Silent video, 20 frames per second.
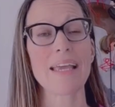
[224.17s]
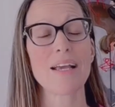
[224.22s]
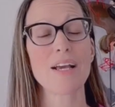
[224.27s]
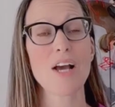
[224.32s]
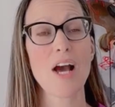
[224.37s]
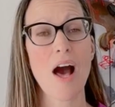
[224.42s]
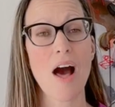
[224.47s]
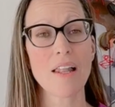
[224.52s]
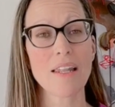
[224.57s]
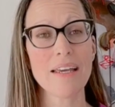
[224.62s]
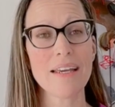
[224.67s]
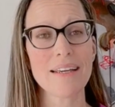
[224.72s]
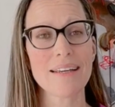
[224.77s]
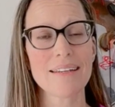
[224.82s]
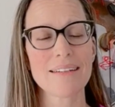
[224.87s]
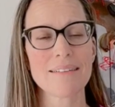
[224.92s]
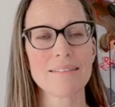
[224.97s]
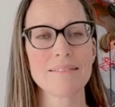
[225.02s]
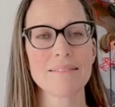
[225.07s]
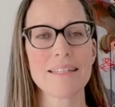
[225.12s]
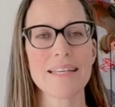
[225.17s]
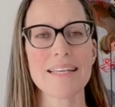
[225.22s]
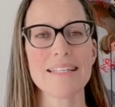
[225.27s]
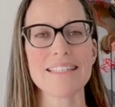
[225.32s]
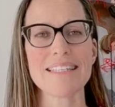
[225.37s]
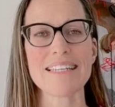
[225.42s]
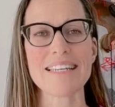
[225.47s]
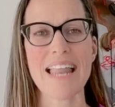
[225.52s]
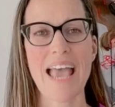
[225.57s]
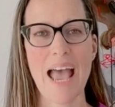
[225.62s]
colic is
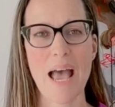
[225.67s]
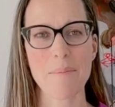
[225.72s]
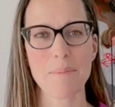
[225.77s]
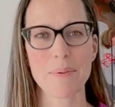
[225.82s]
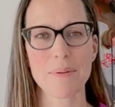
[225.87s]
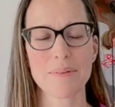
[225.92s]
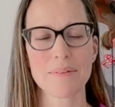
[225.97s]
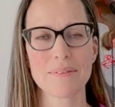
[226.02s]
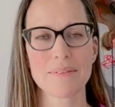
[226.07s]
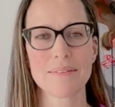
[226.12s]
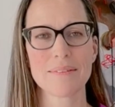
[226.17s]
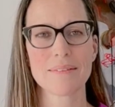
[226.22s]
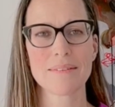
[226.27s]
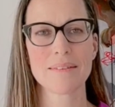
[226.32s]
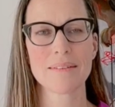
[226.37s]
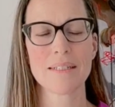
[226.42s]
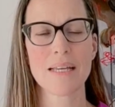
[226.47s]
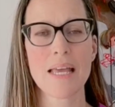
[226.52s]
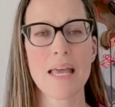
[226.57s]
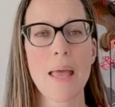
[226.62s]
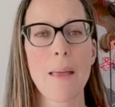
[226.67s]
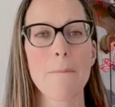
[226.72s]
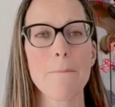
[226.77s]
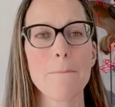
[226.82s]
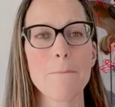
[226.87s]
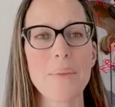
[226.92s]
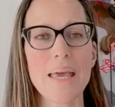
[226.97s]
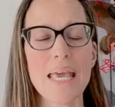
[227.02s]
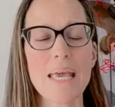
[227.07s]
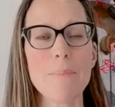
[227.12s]
a nap.
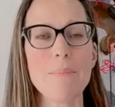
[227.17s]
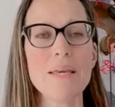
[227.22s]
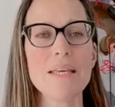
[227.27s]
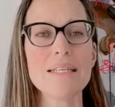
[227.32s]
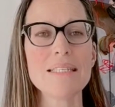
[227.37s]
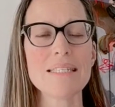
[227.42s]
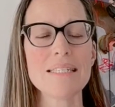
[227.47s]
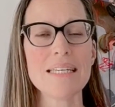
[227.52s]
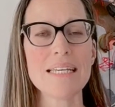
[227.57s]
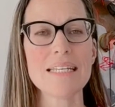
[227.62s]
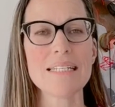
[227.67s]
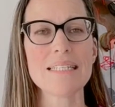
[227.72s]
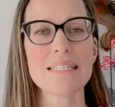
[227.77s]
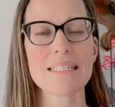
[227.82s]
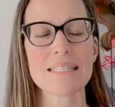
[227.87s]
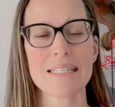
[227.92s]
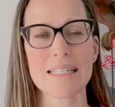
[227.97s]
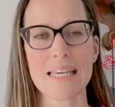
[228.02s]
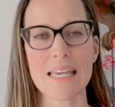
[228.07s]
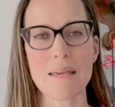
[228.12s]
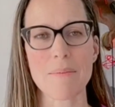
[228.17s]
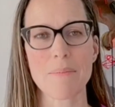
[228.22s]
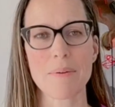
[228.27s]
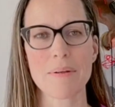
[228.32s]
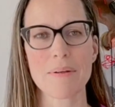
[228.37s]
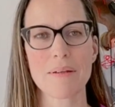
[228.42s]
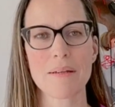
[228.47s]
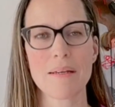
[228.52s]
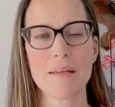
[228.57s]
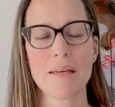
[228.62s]
Babies need sleep,
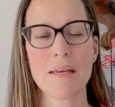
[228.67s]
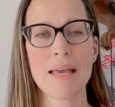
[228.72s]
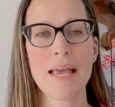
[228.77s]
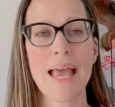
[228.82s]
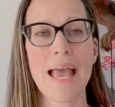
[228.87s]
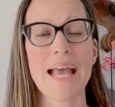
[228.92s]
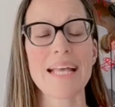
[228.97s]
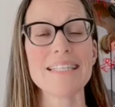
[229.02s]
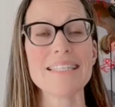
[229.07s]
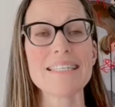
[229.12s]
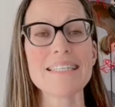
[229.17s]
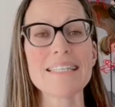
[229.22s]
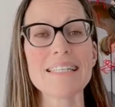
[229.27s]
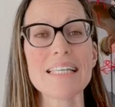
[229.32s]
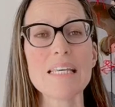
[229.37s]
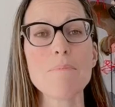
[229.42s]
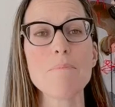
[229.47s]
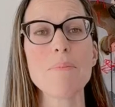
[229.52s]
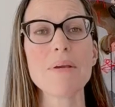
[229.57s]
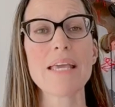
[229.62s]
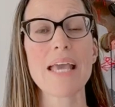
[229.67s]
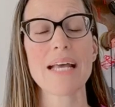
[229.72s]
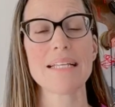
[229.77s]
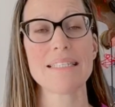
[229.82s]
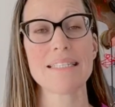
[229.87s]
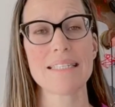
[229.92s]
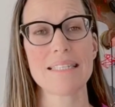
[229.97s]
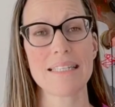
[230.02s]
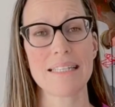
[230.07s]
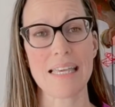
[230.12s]
and sleep begets
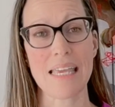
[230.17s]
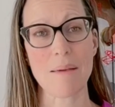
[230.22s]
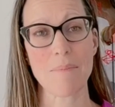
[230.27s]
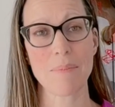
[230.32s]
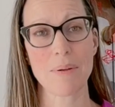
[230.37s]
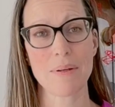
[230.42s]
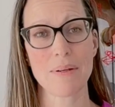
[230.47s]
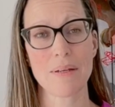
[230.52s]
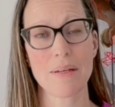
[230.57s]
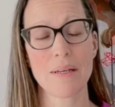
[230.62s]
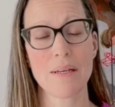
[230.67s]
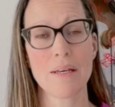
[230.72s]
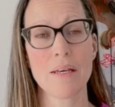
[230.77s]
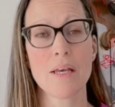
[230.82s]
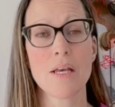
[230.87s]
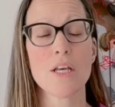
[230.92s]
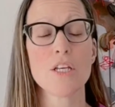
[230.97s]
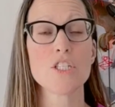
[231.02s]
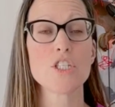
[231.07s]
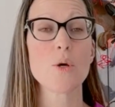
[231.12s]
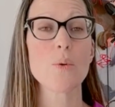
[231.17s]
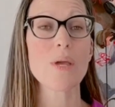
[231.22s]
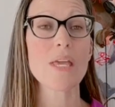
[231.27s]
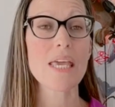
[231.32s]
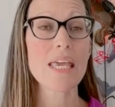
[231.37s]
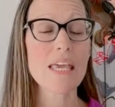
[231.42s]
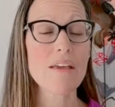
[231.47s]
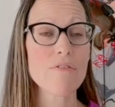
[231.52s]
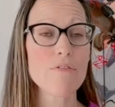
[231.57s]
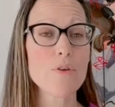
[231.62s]
sleep. So
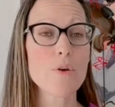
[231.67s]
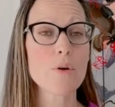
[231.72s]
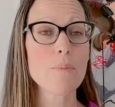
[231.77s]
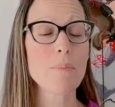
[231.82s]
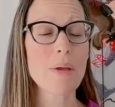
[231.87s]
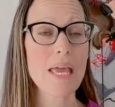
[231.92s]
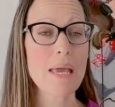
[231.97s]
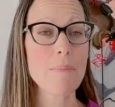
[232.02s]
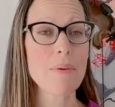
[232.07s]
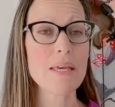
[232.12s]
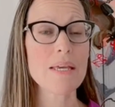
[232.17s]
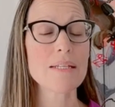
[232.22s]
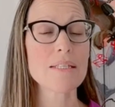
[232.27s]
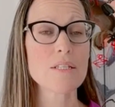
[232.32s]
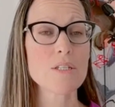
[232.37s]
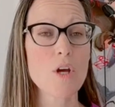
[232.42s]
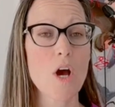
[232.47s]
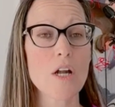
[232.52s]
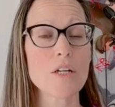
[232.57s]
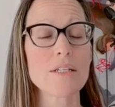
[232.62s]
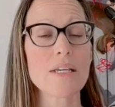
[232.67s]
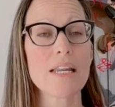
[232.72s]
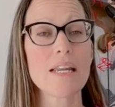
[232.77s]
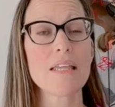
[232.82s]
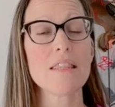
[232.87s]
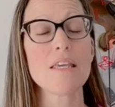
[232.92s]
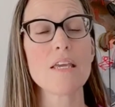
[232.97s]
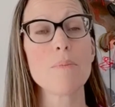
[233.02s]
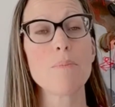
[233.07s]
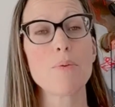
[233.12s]
if your baby is not getting
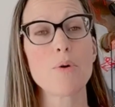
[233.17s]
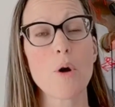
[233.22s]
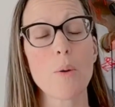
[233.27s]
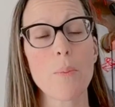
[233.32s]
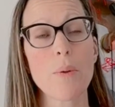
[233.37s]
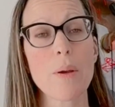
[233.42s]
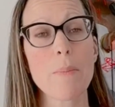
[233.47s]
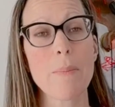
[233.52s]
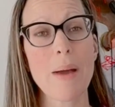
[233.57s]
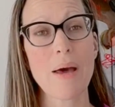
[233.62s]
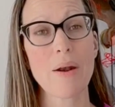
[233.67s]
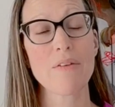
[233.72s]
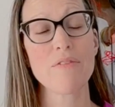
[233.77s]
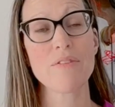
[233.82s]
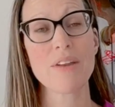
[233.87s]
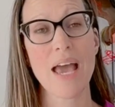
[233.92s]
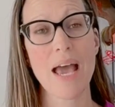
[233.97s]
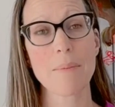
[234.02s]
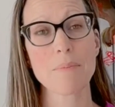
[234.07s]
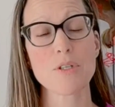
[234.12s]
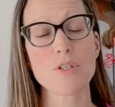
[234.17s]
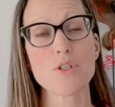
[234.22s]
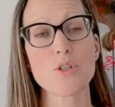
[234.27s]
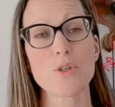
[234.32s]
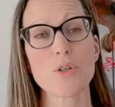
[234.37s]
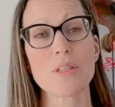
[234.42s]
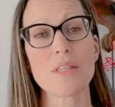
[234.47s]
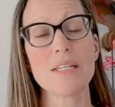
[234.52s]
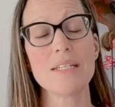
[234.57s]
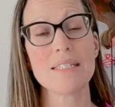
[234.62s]
the appropriate amount of naps
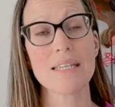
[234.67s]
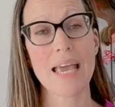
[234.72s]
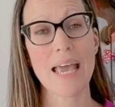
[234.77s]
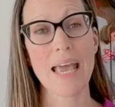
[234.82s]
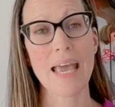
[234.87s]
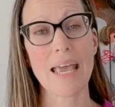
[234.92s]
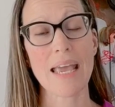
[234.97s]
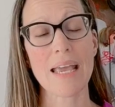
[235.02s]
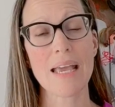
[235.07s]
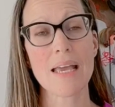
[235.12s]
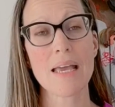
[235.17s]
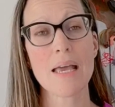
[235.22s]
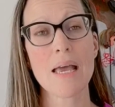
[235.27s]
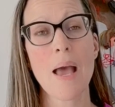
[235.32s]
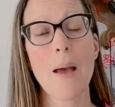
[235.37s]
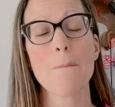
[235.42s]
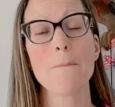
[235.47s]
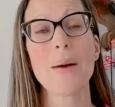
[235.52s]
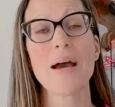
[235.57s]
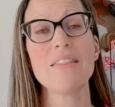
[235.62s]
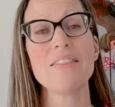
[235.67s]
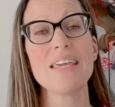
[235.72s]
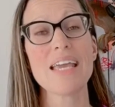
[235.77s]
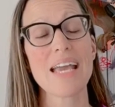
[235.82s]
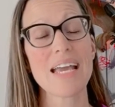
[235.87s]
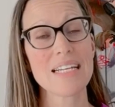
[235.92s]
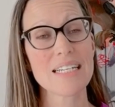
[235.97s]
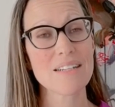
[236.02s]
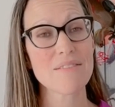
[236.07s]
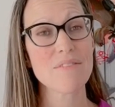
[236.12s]
during the day, by the
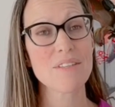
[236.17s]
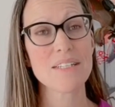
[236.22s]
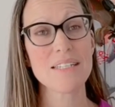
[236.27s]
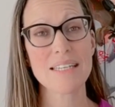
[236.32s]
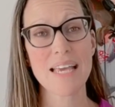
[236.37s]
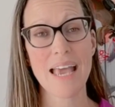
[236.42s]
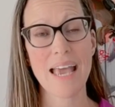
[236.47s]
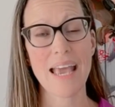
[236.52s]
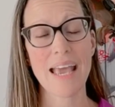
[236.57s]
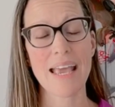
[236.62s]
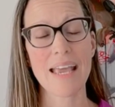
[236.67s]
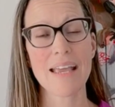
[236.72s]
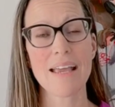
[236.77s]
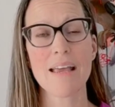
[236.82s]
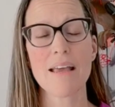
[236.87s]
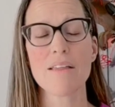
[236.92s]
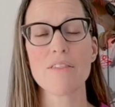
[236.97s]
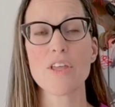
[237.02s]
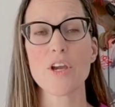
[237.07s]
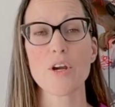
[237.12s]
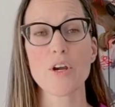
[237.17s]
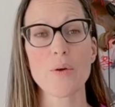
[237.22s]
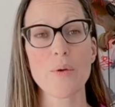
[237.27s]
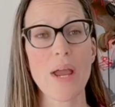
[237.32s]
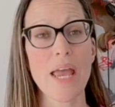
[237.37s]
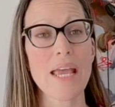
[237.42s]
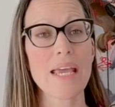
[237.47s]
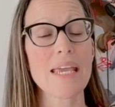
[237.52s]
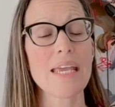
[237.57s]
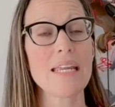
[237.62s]
end of the day, they're
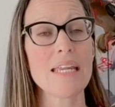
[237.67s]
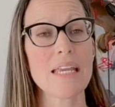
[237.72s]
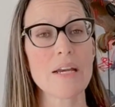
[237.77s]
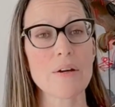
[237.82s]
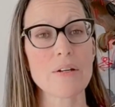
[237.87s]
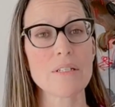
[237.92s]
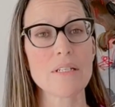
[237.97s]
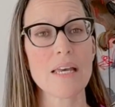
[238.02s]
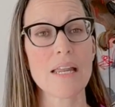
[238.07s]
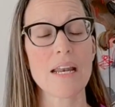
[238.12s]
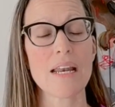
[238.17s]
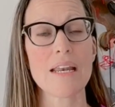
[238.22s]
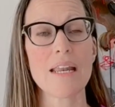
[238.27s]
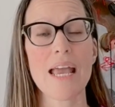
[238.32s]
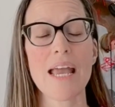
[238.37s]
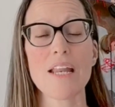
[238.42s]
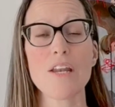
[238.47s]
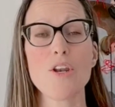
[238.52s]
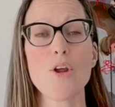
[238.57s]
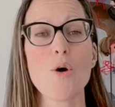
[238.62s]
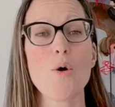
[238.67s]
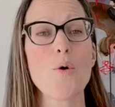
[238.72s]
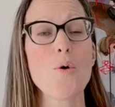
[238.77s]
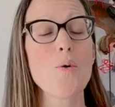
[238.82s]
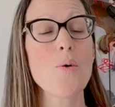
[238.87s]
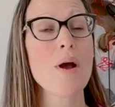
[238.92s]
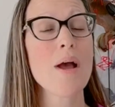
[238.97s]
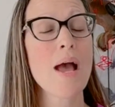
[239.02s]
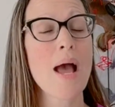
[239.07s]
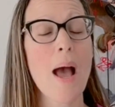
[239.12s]
cranky and irritated, and
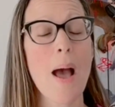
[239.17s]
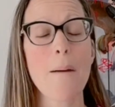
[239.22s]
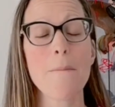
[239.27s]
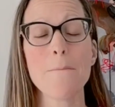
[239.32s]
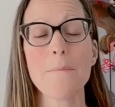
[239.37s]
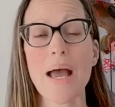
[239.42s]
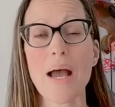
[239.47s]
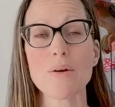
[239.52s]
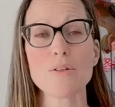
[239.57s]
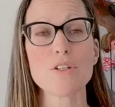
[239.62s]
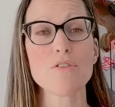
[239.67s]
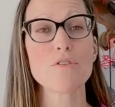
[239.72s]
no amount of